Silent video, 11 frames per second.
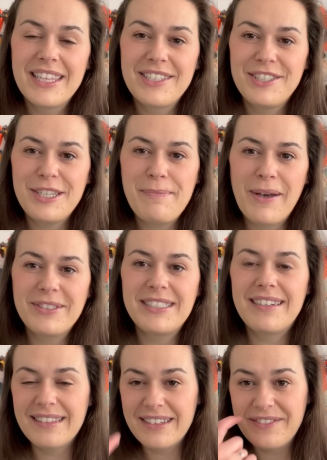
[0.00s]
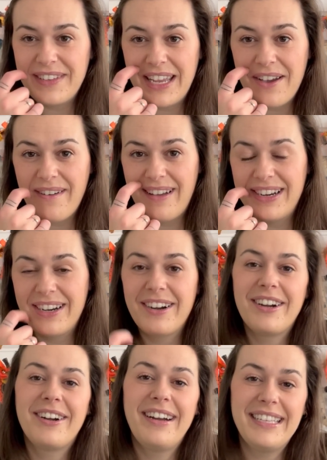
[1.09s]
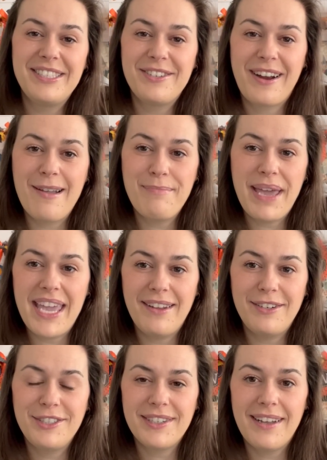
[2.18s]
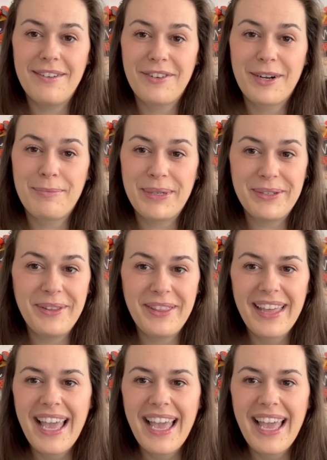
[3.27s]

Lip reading: She posted a little video on her Instagram page of her booth,